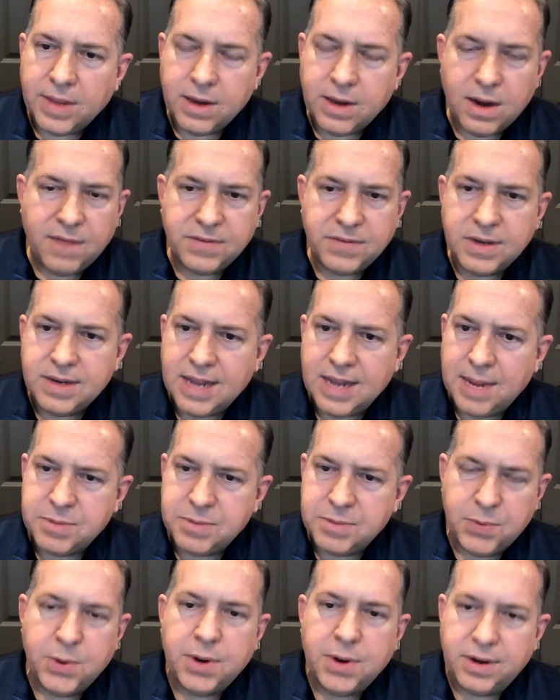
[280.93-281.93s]
And
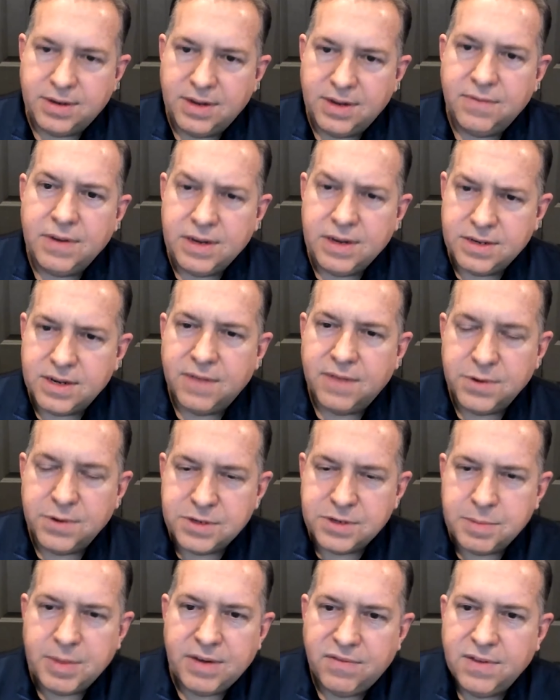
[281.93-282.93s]
oftentimes productivity
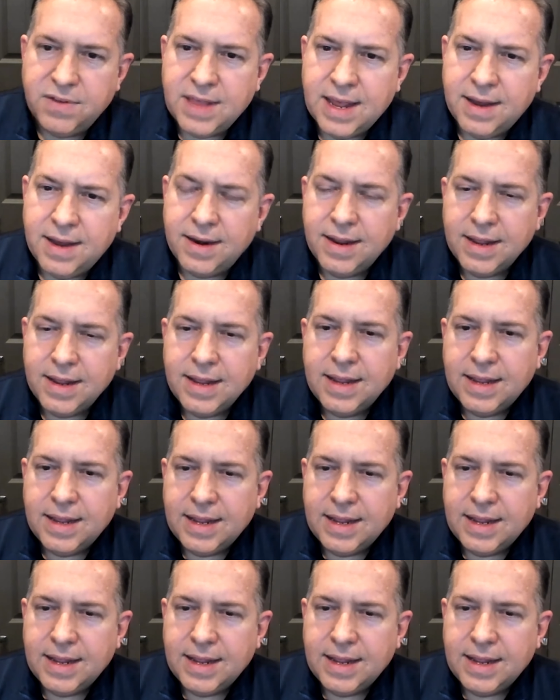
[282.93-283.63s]
suffers a bit for that.